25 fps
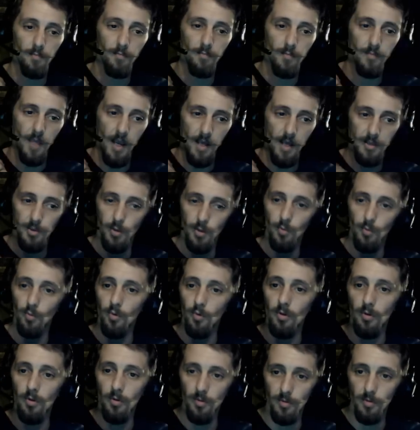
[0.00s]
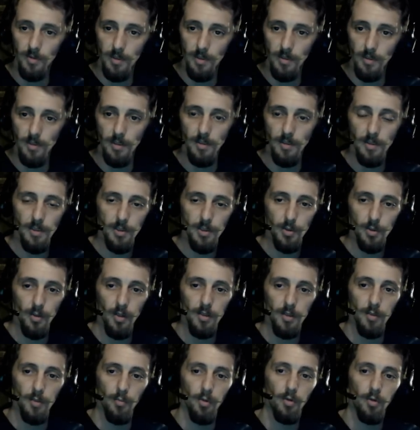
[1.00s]
Hazard will lose his
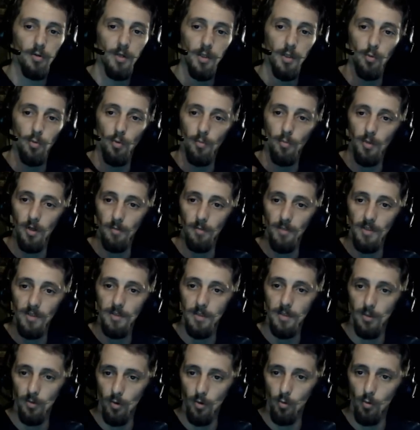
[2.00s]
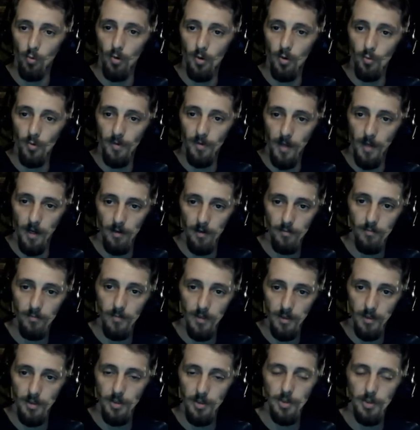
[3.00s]
indestructible. He will become a 0/1 without
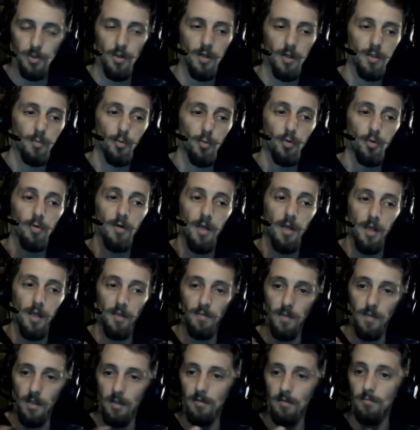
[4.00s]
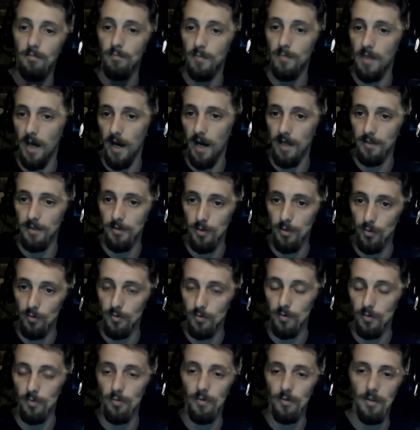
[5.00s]
indestructible and then die due
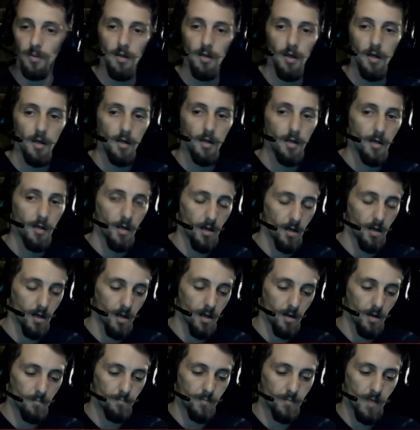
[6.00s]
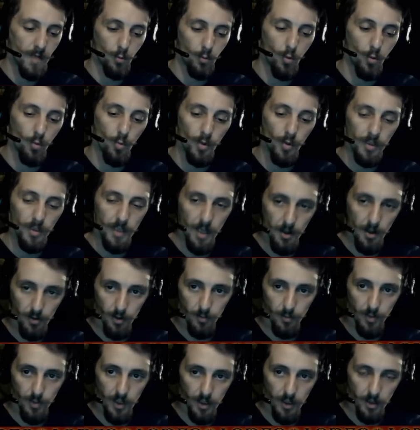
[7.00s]
to the neg 1/1
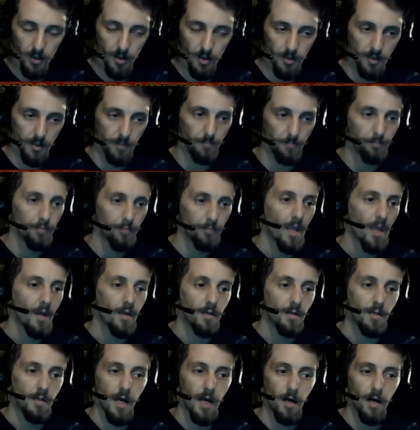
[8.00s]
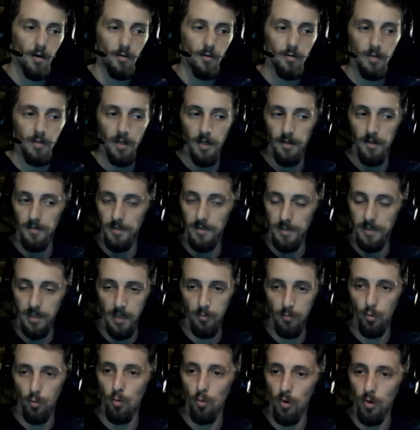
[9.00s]
counter being on him. Now, the
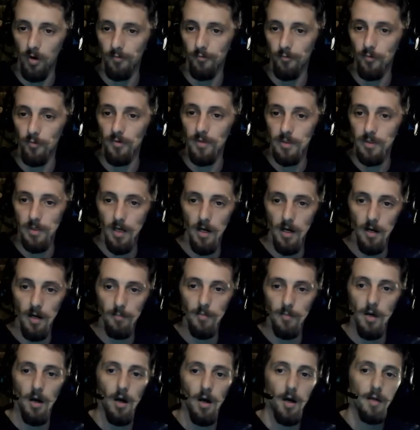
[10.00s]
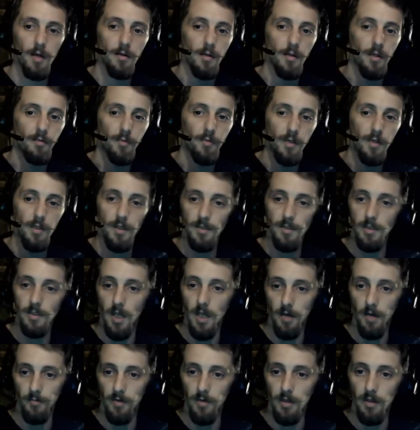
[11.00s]
same will work for the Scarab God. If he doesn't
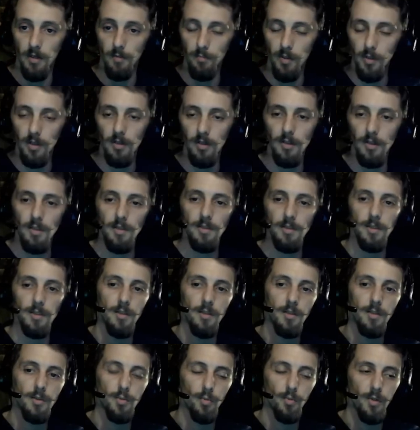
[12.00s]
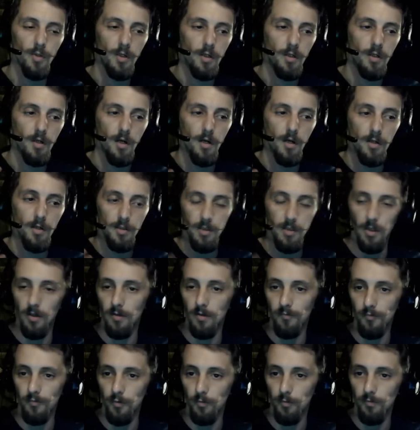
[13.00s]
have any abilities, his
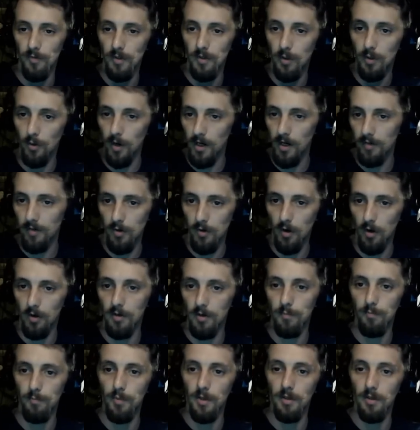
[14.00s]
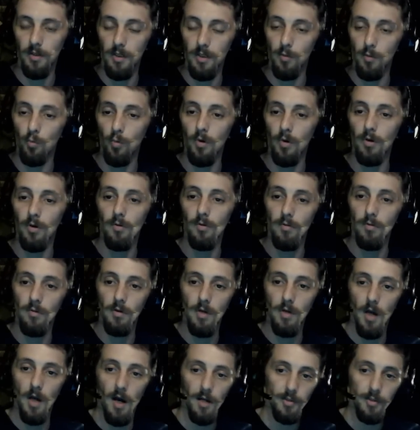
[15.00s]
return from the graveyard ability will
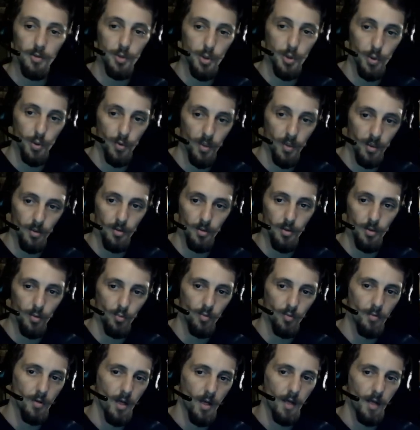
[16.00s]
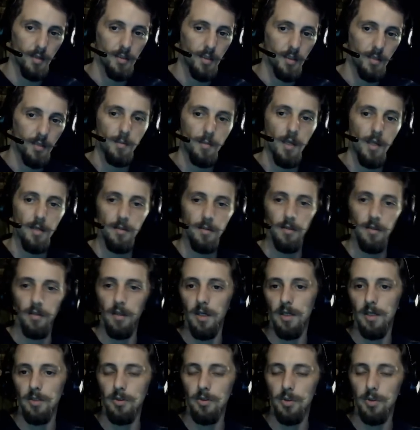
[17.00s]
not trigger. You will not get that
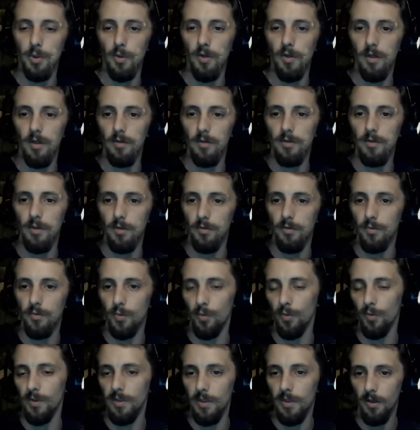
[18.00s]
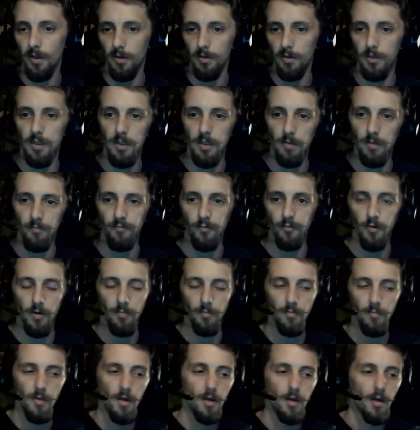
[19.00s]
delayed trigger to return him
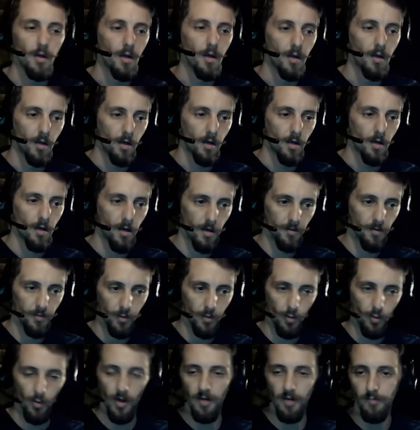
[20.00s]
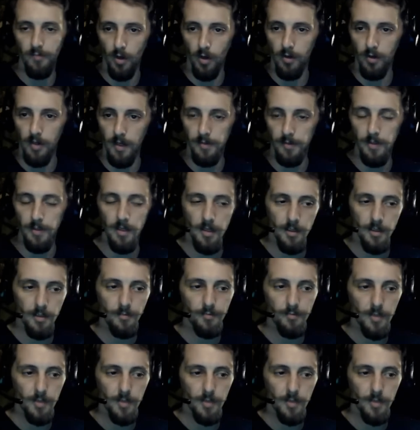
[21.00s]
from the graveyard at the end of